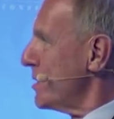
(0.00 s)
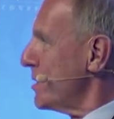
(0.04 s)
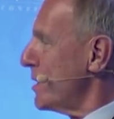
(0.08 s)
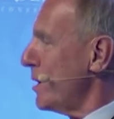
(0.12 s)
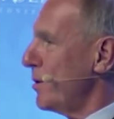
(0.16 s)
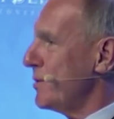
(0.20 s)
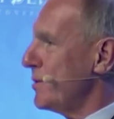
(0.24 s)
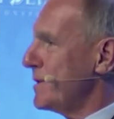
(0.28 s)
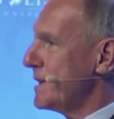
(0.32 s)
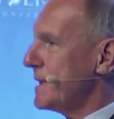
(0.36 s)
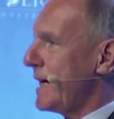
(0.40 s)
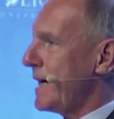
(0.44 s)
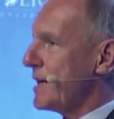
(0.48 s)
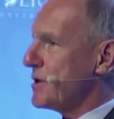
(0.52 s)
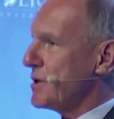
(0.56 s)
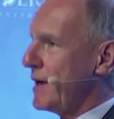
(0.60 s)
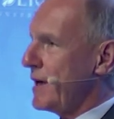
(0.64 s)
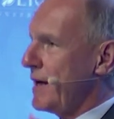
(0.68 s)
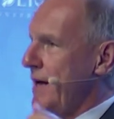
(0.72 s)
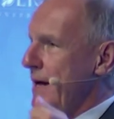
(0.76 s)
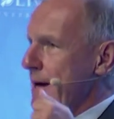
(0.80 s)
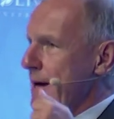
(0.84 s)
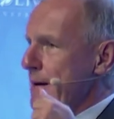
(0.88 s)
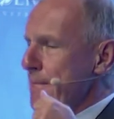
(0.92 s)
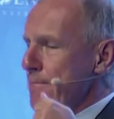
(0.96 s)
So such
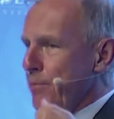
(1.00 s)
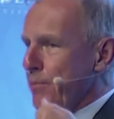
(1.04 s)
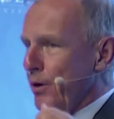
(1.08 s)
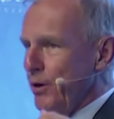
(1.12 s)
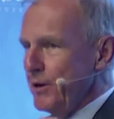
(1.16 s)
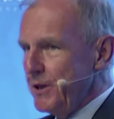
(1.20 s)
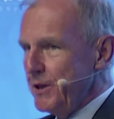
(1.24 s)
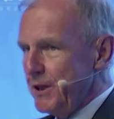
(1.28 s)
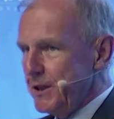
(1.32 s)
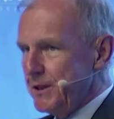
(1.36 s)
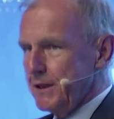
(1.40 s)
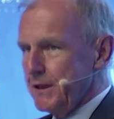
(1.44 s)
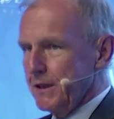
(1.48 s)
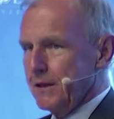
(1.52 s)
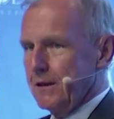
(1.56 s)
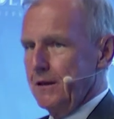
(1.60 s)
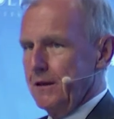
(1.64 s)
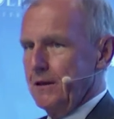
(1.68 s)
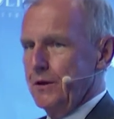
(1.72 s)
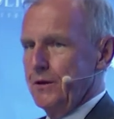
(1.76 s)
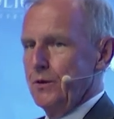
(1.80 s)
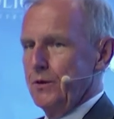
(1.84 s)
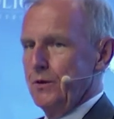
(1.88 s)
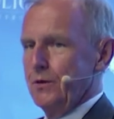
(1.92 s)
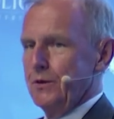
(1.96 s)
a
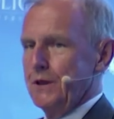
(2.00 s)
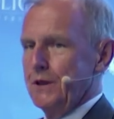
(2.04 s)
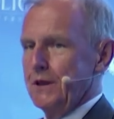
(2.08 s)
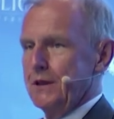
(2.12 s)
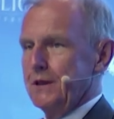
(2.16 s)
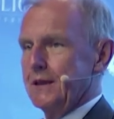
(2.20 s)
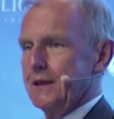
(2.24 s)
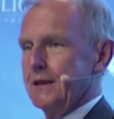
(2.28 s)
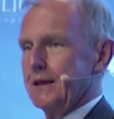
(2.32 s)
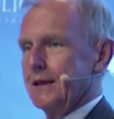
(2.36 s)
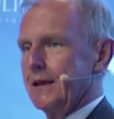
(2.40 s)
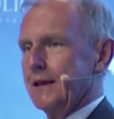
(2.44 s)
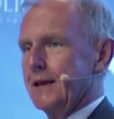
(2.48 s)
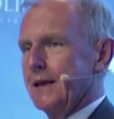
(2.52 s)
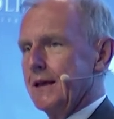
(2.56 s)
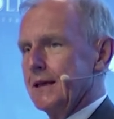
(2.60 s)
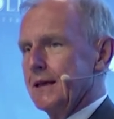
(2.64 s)
political unity,